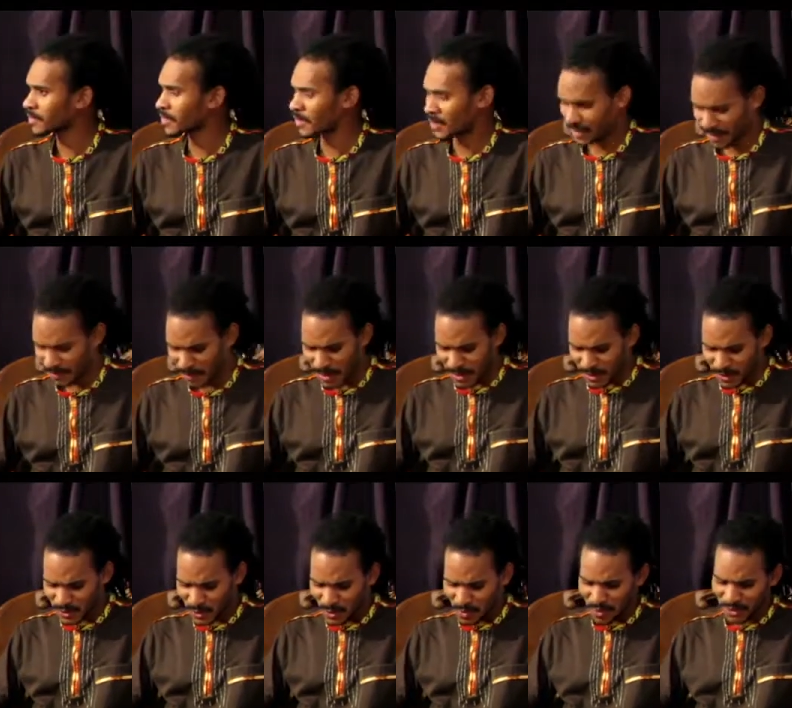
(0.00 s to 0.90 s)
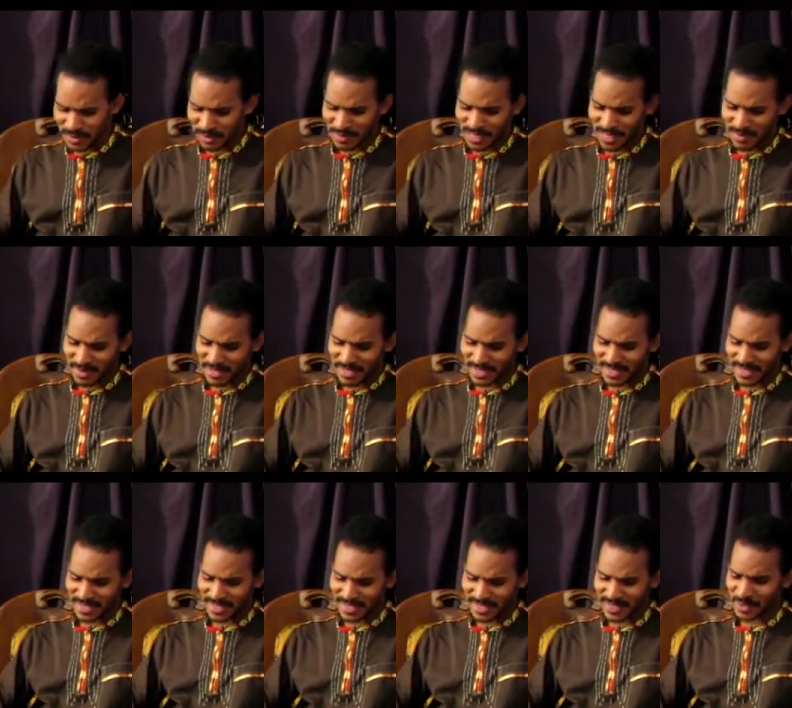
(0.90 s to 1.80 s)
Okay, so more mhlambe
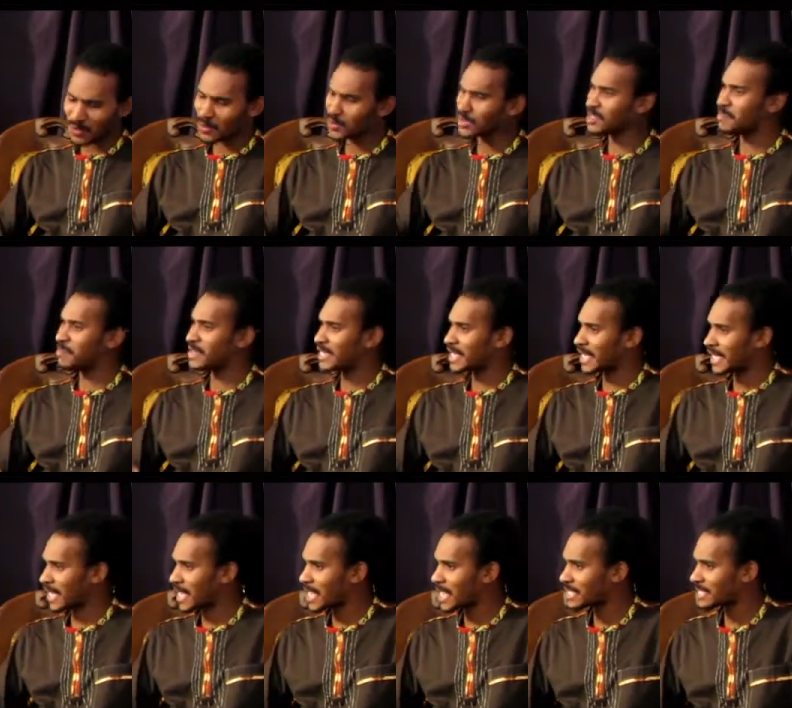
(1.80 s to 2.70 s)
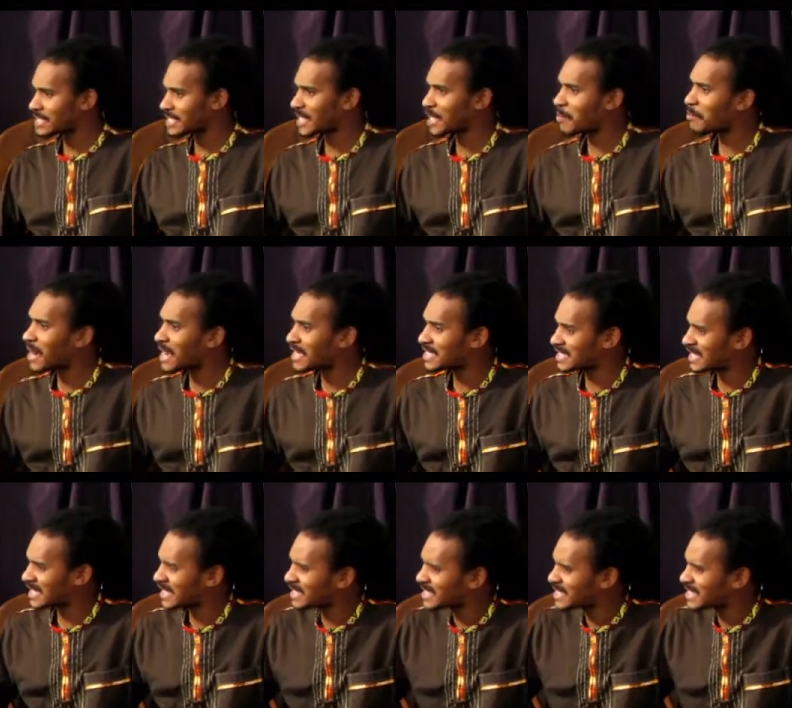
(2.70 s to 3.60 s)
ngidinga ukuthi mina ngazi kabanzi
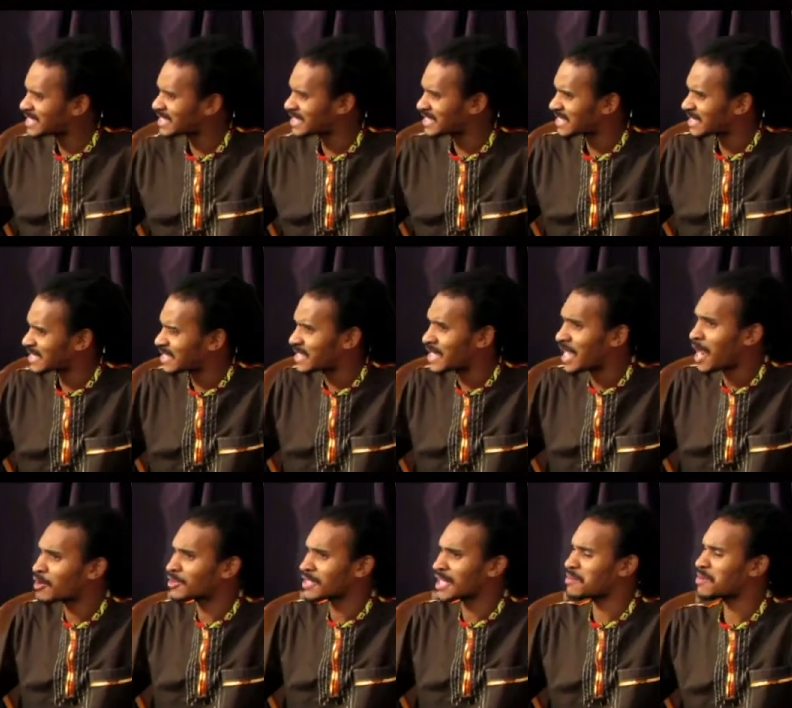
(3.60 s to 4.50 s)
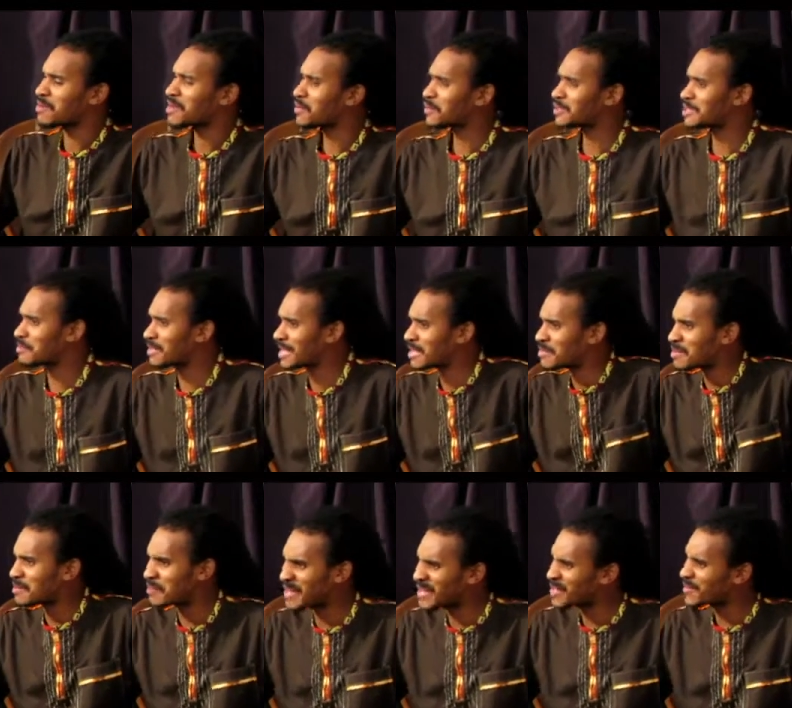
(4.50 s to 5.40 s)
ngento ezenzekile. Awucabanga ukuthi mhlambe
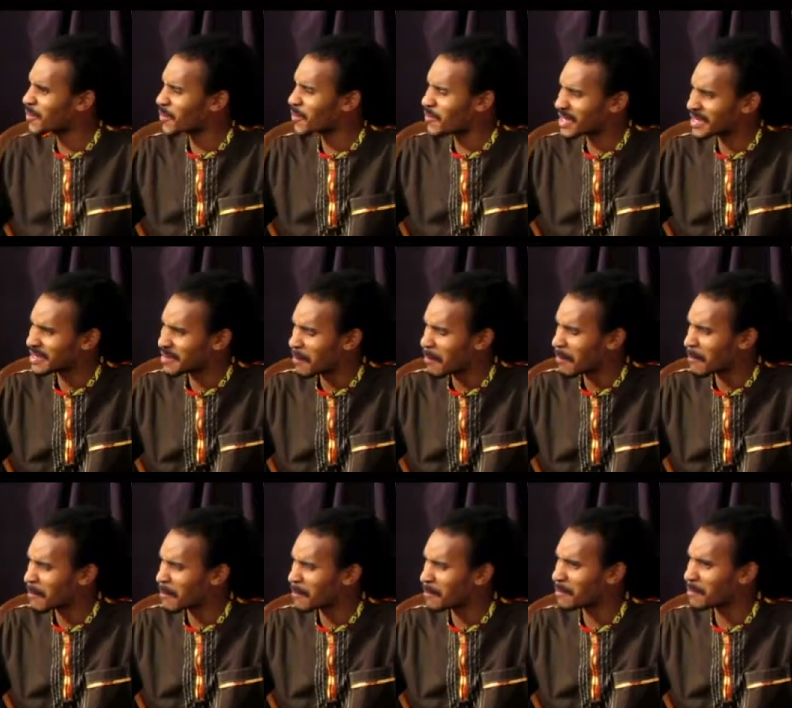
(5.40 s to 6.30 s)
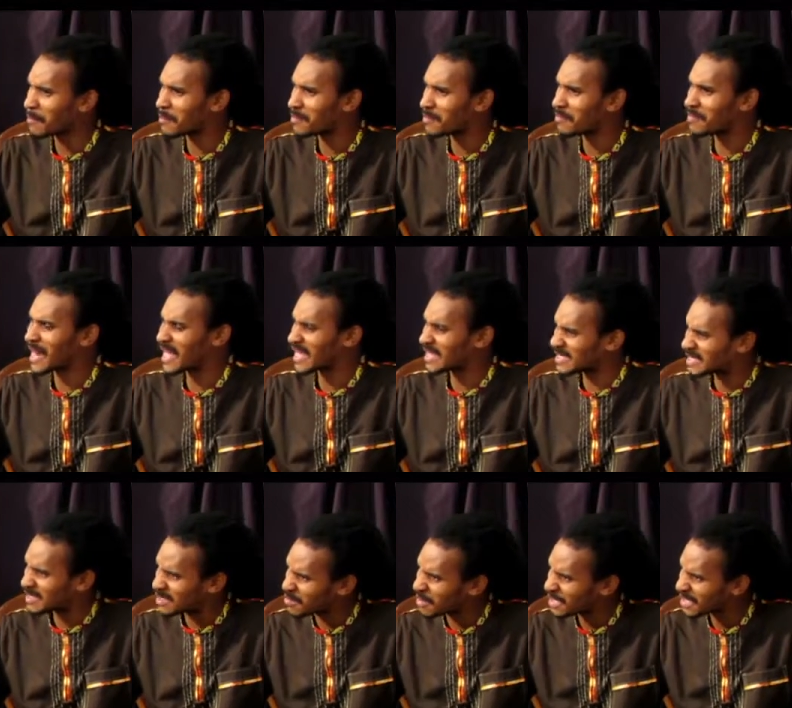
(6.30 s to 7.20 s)
me knowing like
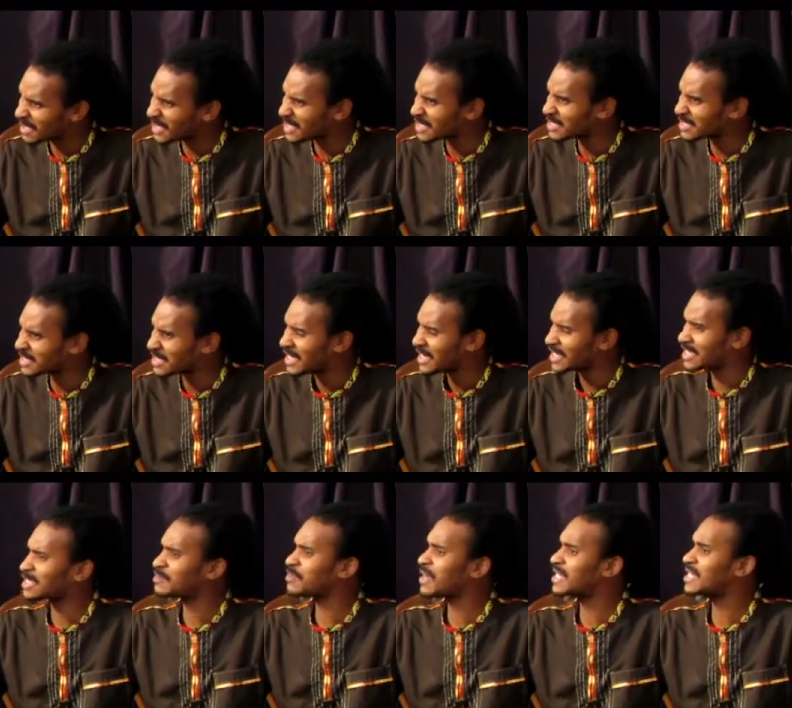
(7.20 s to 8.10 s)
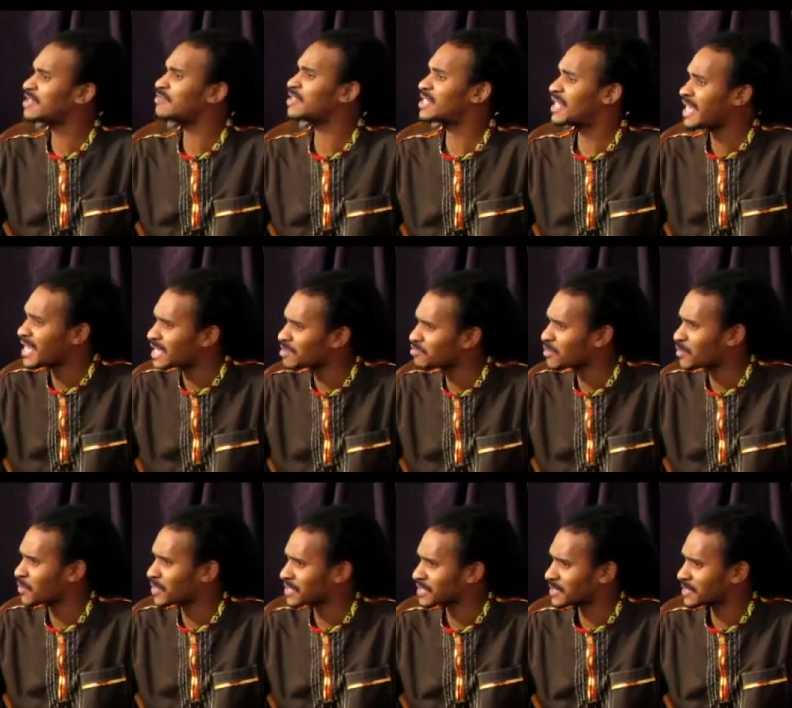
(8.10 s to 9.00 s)
deeper things that might even help me
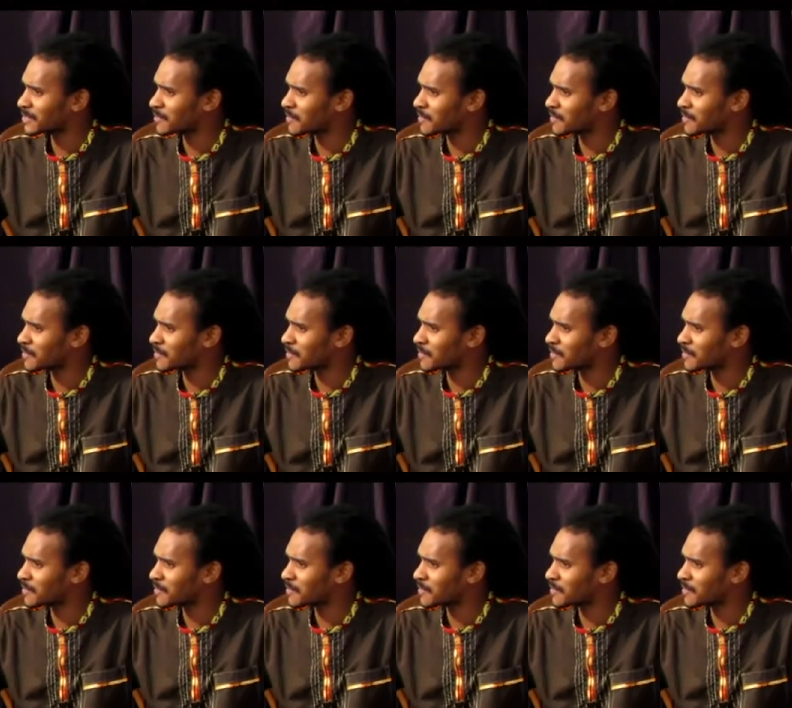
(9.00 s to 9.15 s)
worse.